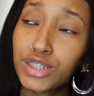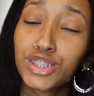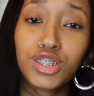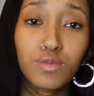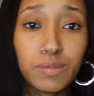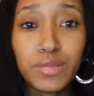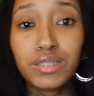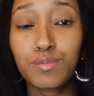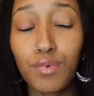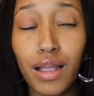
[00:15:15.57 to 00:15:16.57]
Should we be
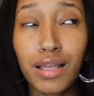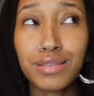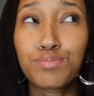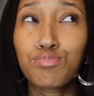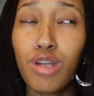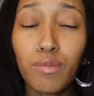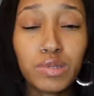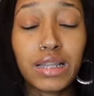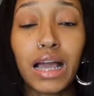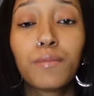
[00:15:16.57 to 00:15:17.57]
surprised?
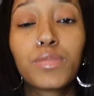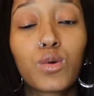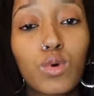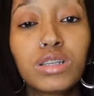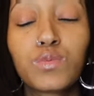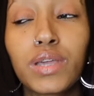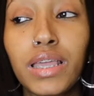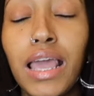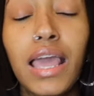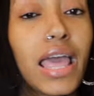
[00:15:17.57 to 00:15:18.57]
Probably not, but was we?